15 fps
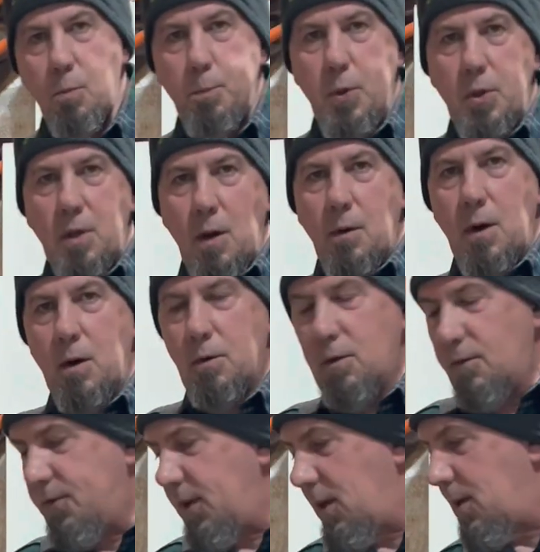put that right on the
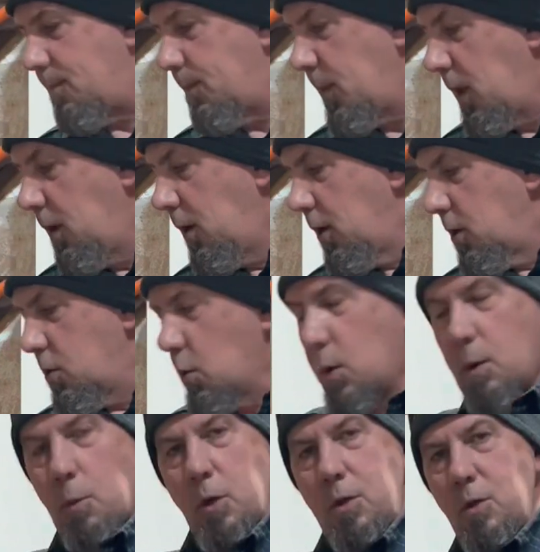feed. So what
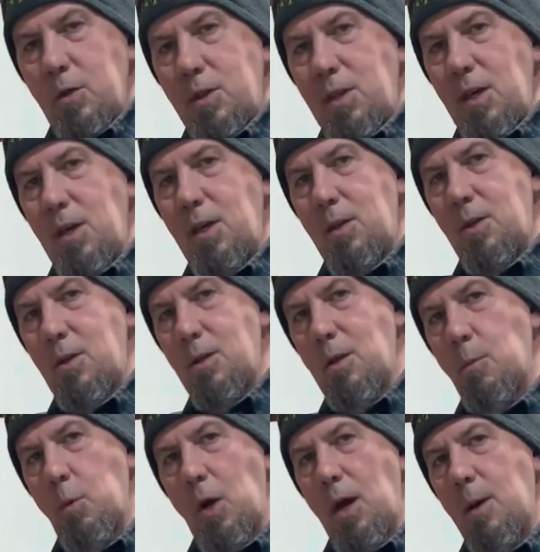I'm going to do with this is I'm
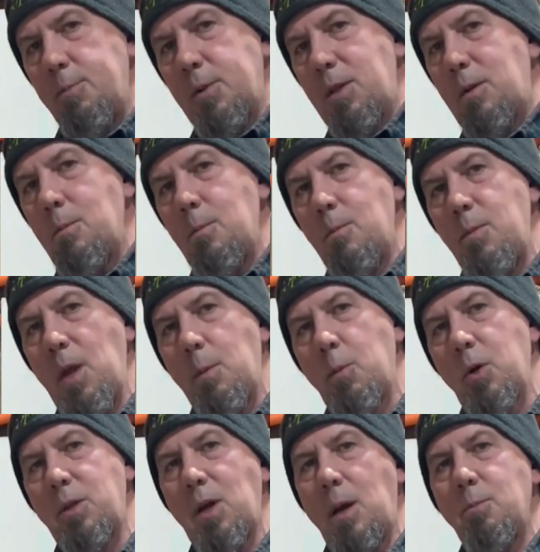going to up the number
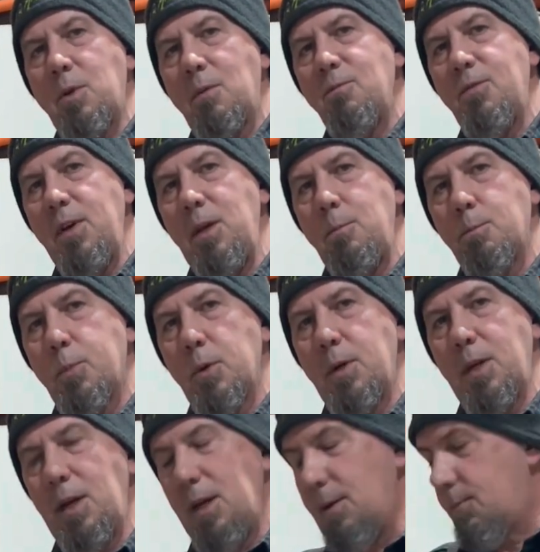of times I'm feeding per
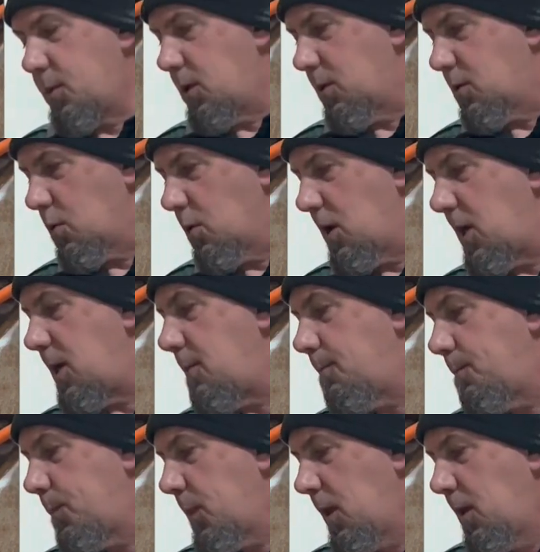day to 3.
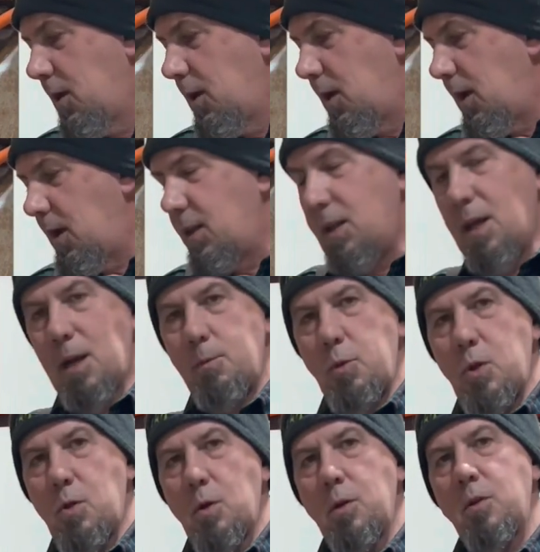And then I'm
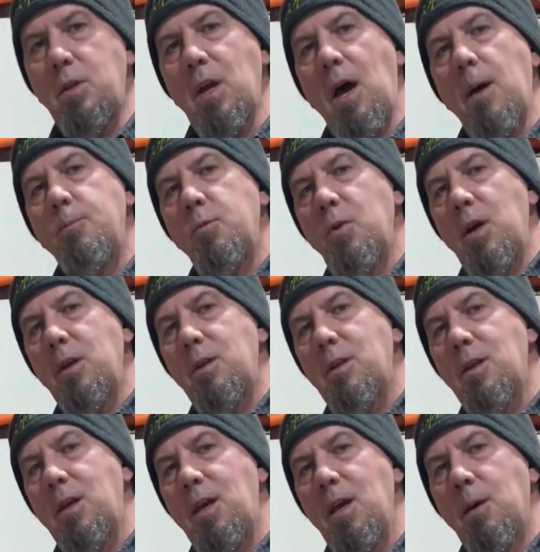just going to top dress
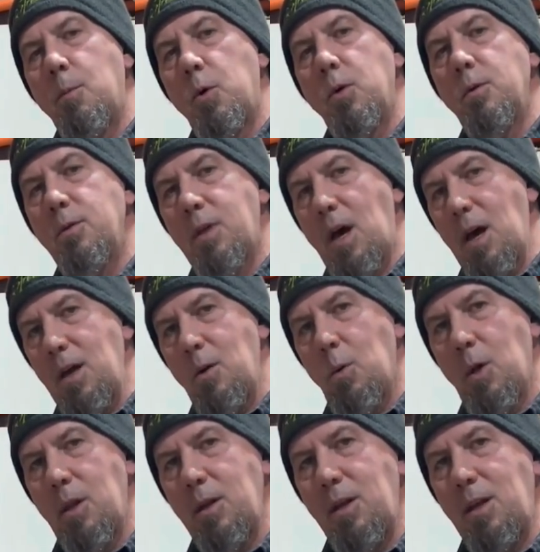the kibble, the high
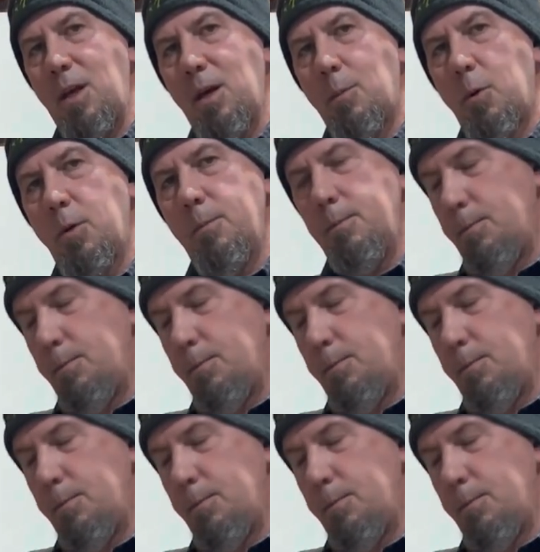quality kibble,